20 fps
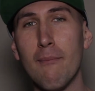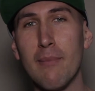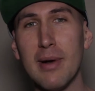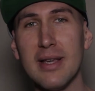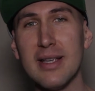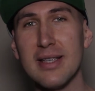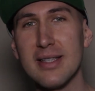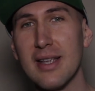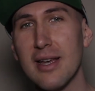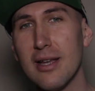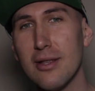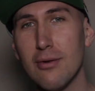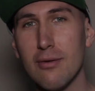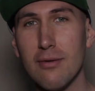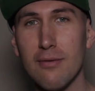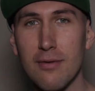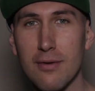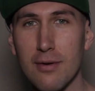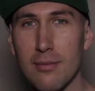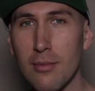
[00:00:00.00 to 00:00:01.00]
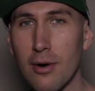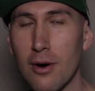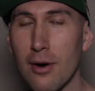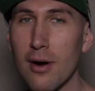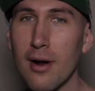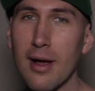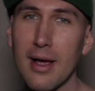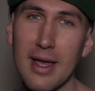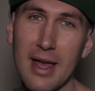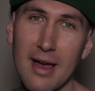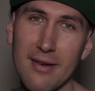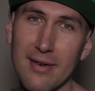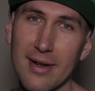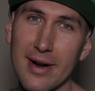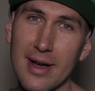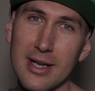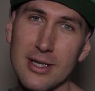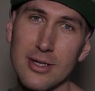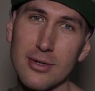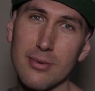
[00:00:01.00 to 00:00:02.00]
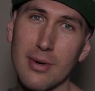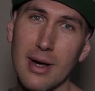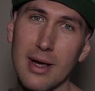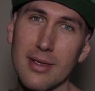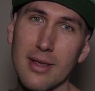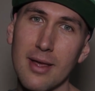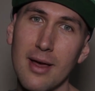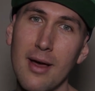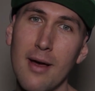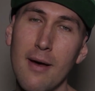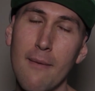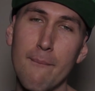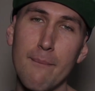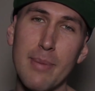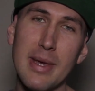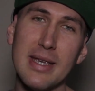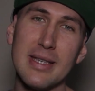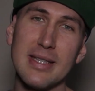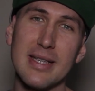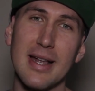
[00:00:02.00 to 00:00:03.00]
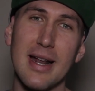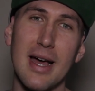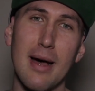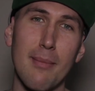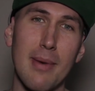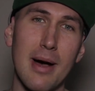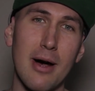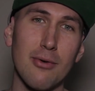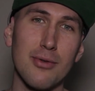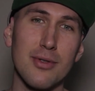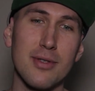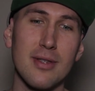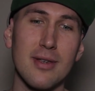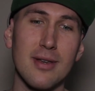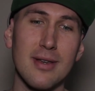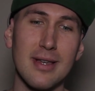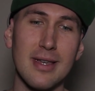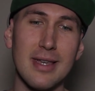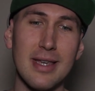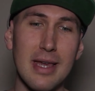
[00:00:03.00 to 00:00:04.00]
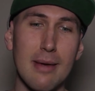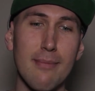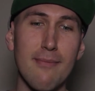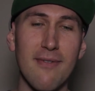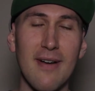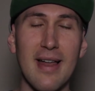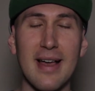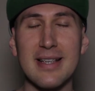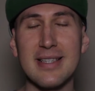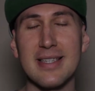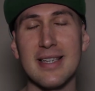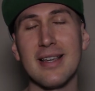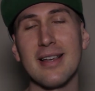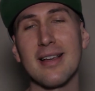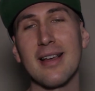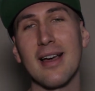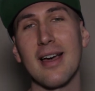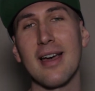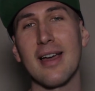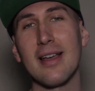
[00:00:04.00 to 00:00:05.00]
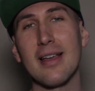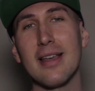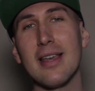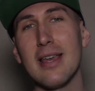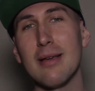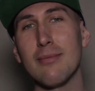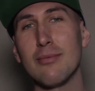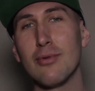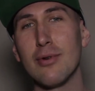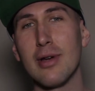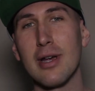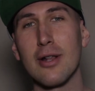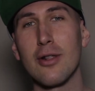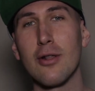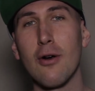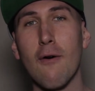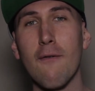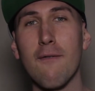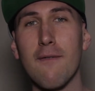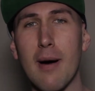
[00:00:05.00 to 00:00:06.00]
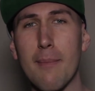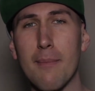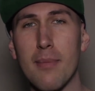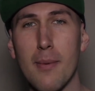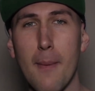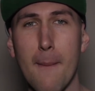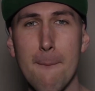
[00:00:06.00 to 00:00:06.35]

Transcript: Please stay tuned for more. Have a nice one. Peace and I'm out. Keep flexing and keep doing NoFap.